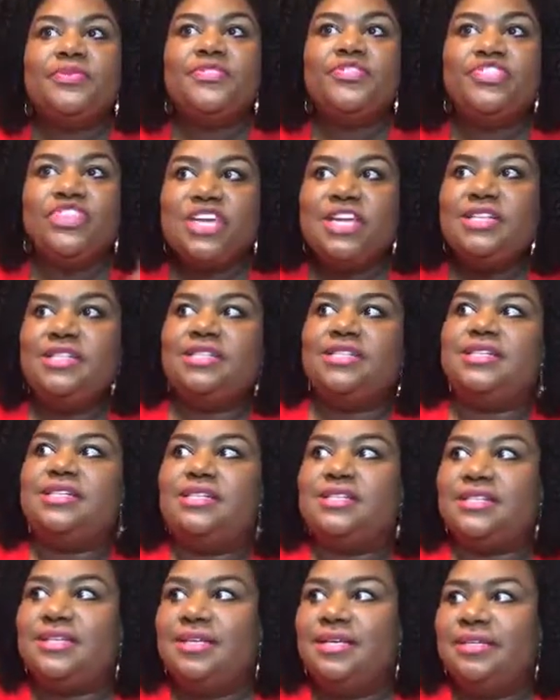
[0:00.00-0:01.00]

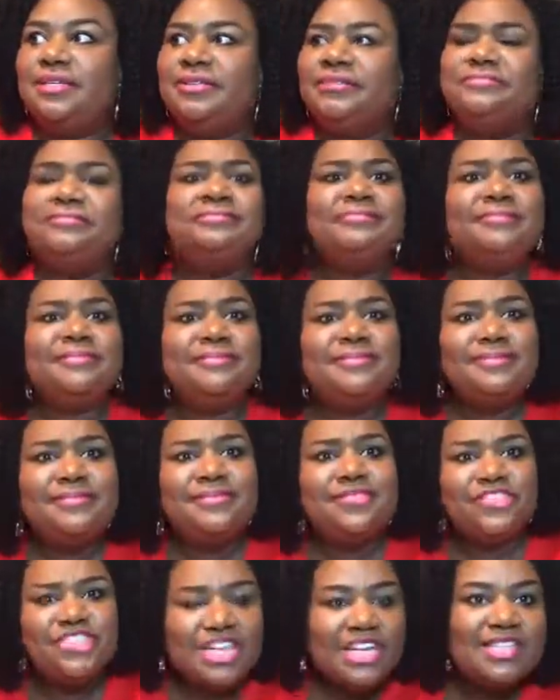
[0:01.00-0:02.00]
Jesus,
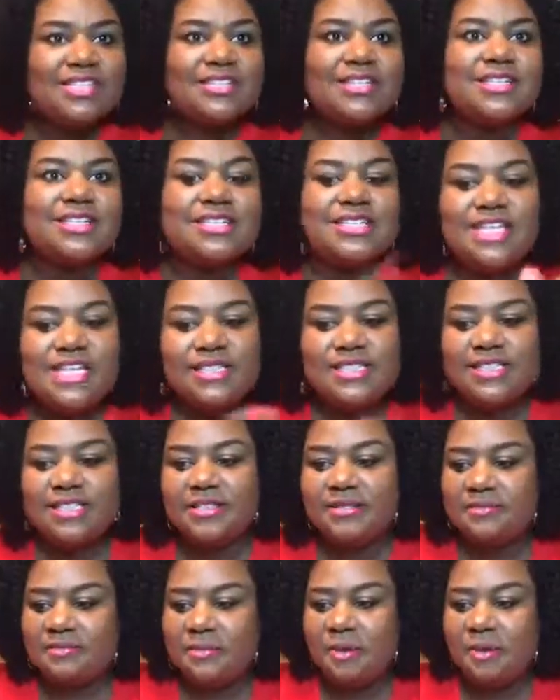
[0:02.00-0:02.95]
listen,